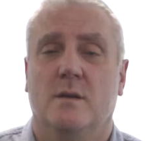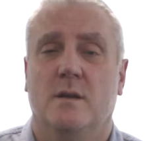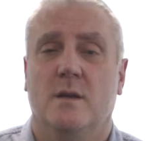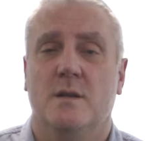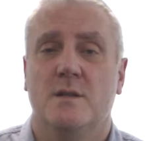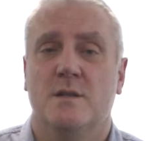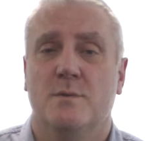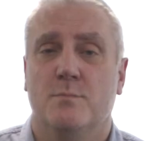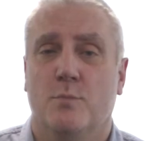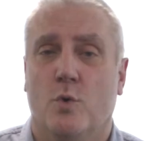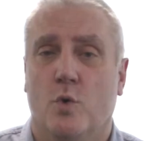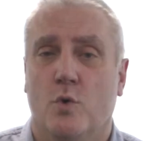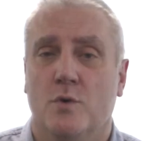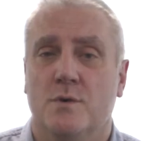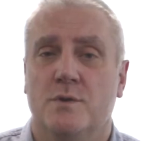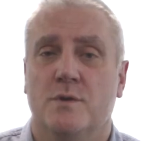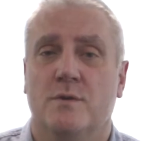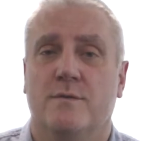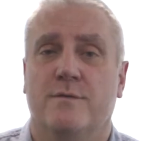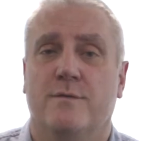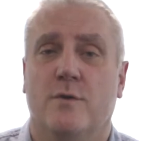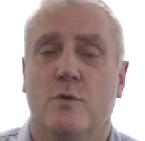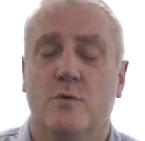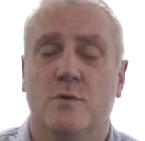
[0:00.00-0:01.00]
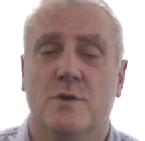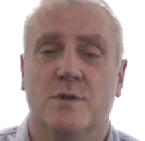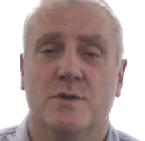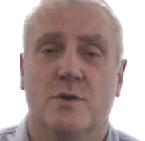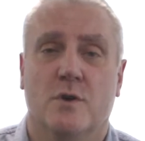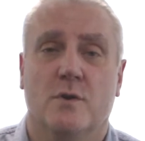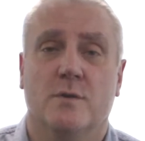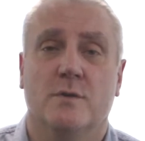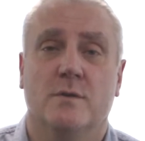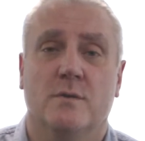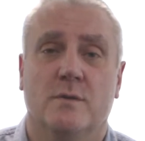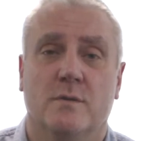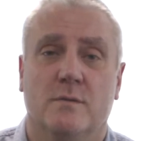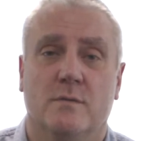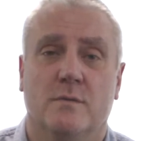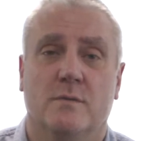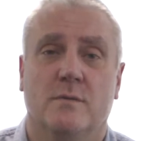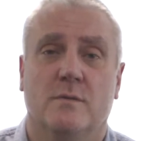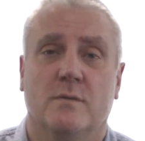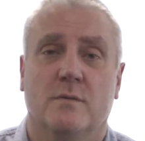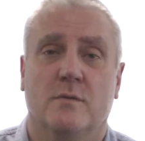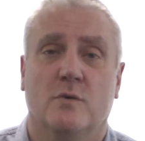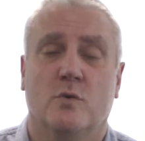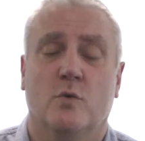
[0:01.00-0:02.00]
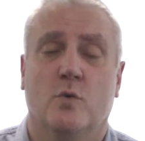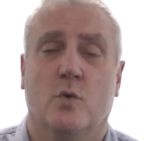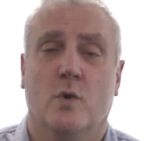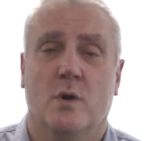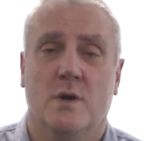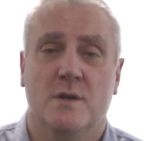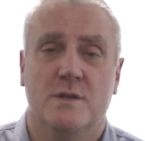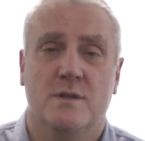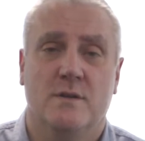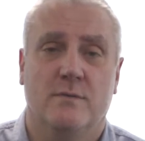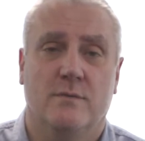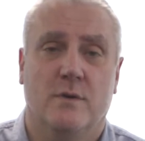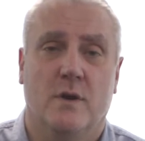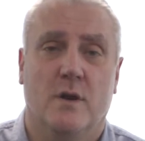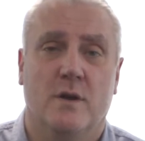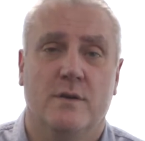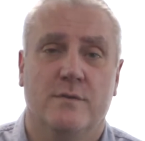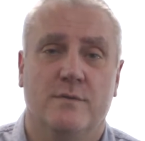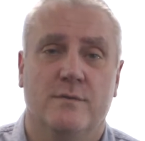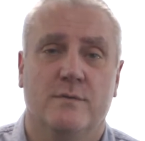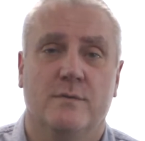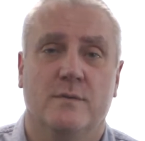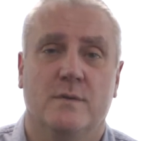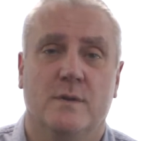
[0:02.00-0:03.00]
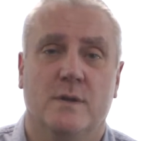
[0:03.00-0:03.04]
It is important to focus on the quality of life,